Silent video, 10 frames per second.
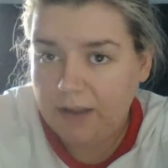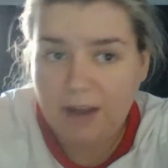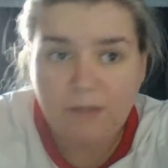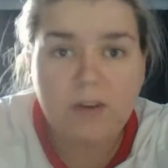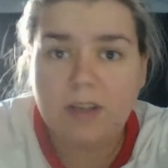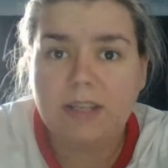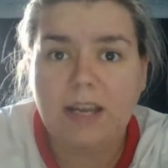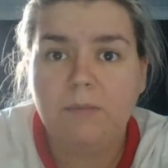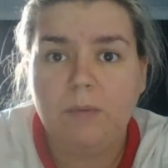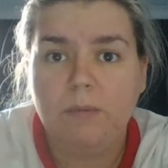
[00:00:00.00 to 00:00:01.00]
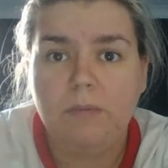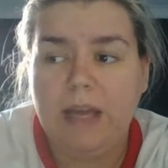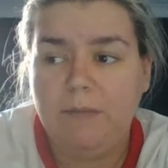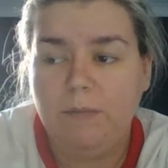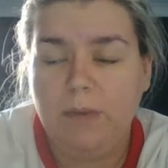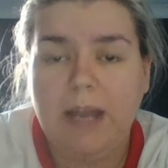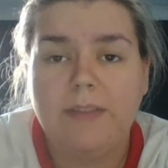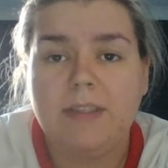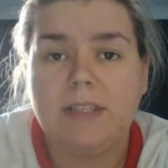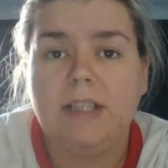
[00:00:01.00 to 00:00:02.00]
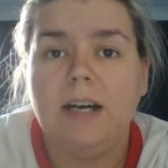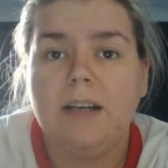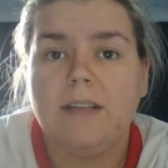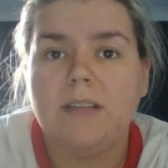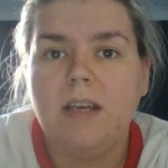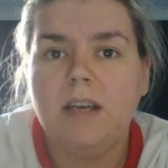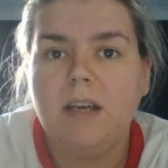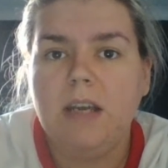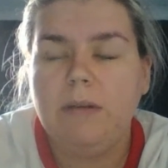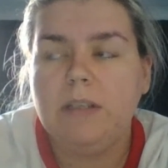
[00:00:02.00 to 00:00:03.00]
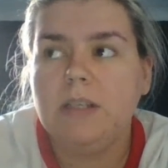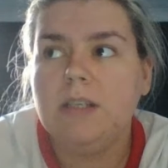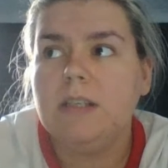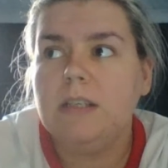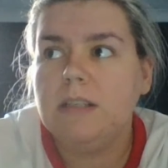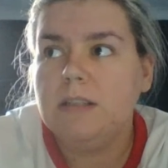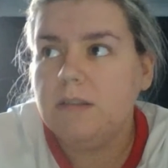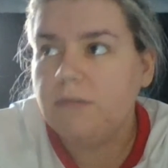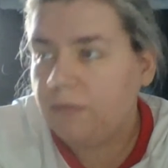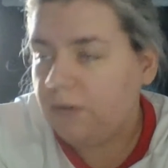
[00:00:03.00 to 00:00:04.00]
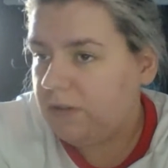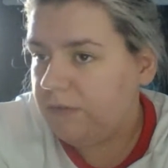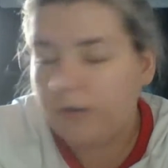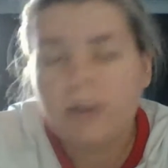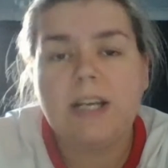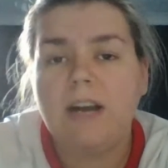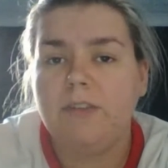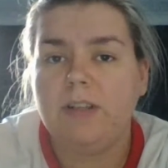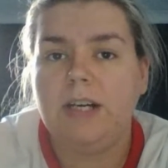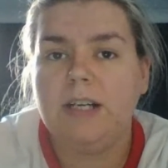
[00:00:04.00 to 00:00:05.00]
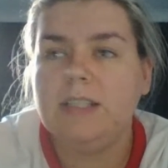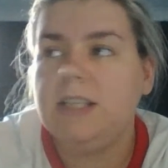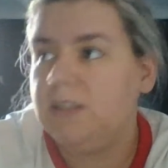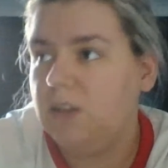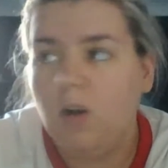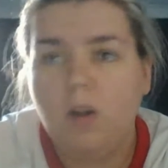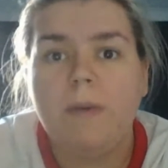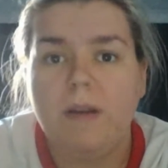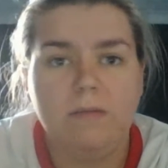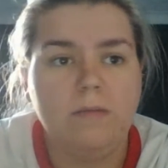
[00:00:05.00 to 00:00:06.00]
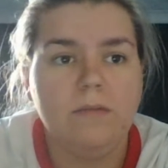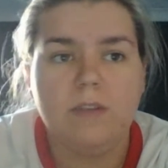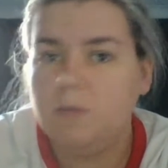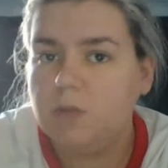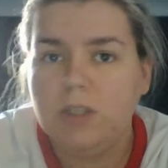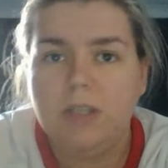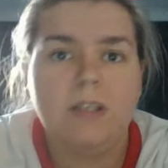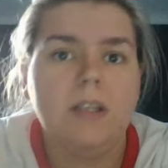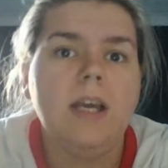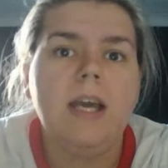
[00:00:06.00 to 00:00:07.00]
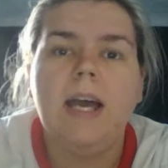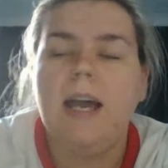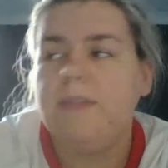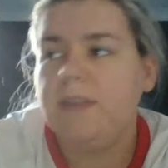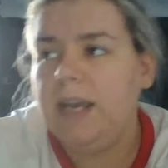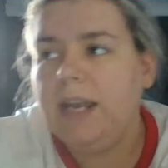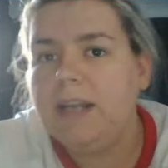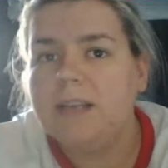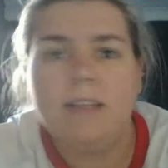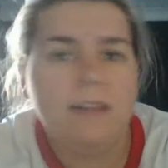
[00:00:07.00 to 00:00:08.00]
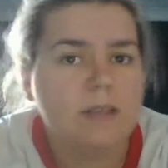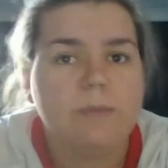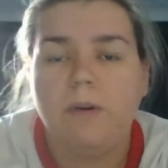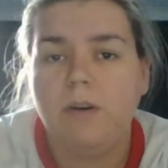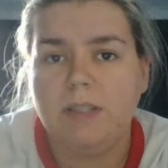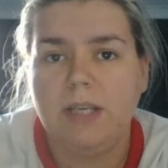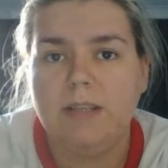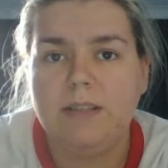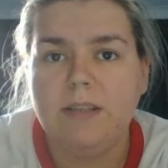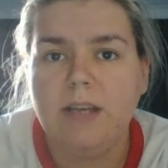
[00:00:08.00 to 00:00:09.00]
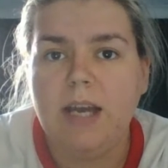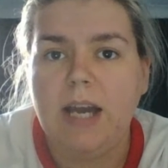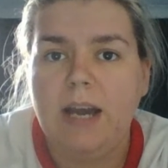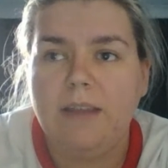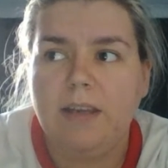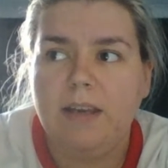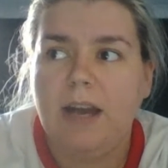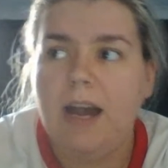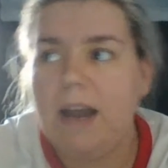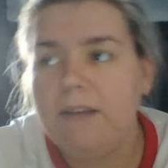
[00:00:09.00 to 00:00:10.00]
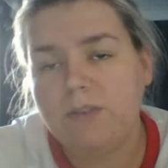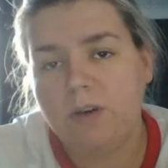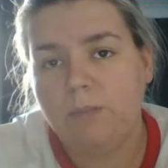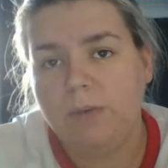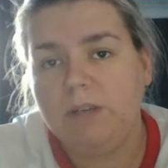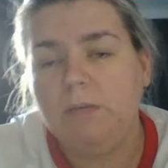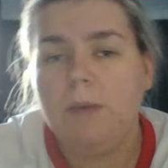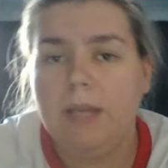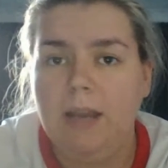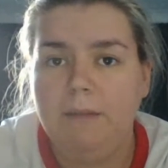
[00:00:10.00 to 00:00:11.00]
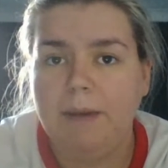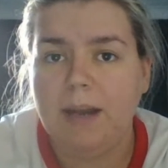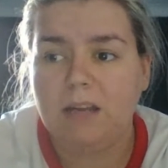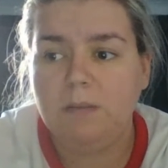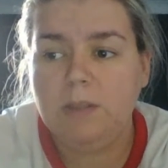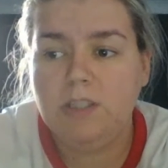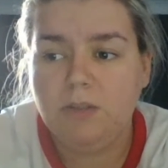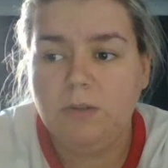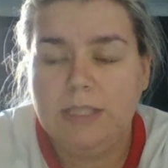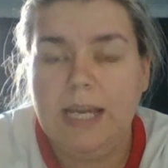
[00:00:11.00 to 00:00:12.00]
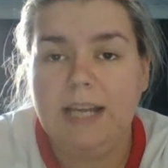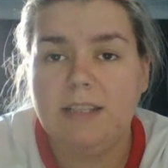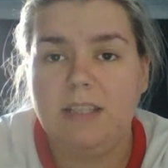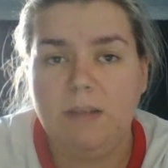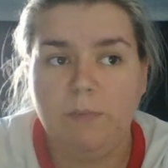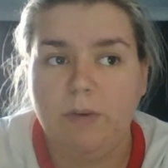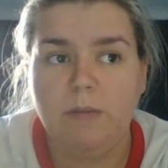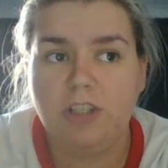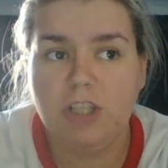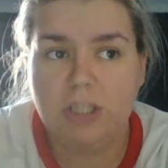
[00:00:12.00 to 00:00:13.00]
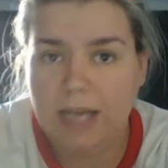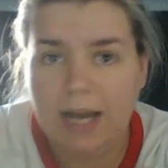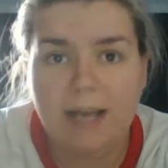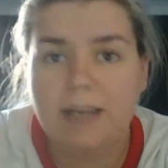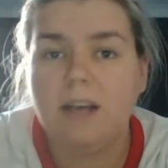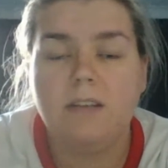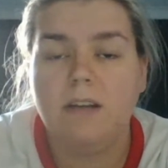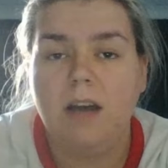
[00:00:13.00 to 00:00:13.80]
every time we had this class, he would, for the first half of the class, tell us all about this machine and the inks in this process. And then after our break, when we came back, we'd do a test, and he would pretty much just hand out